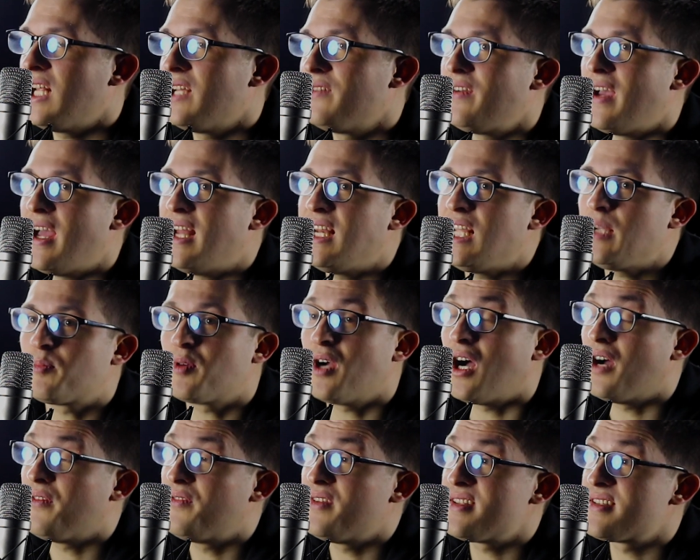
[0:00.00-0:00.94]
that if
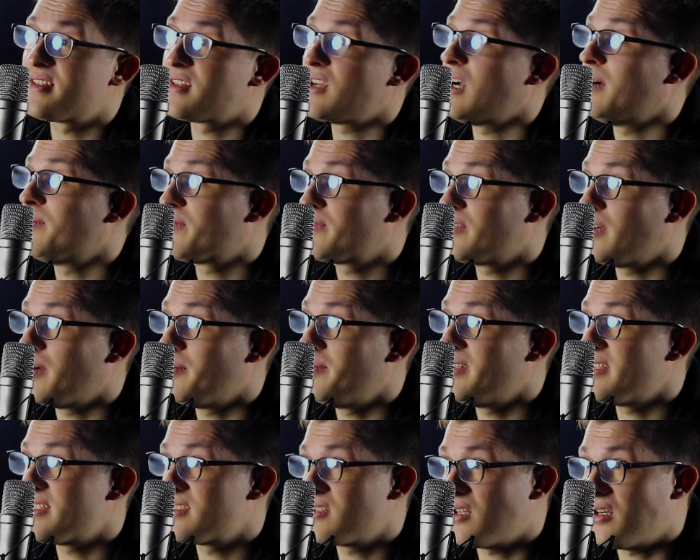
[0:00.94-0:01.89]
any profits
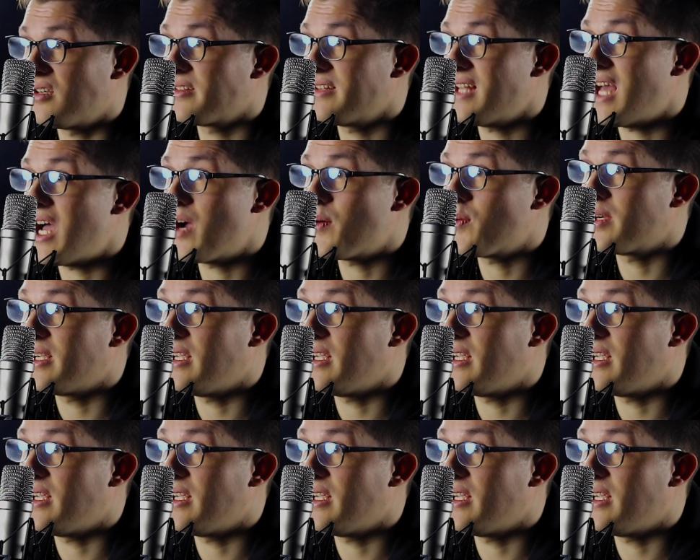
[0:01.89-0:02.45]
come from the song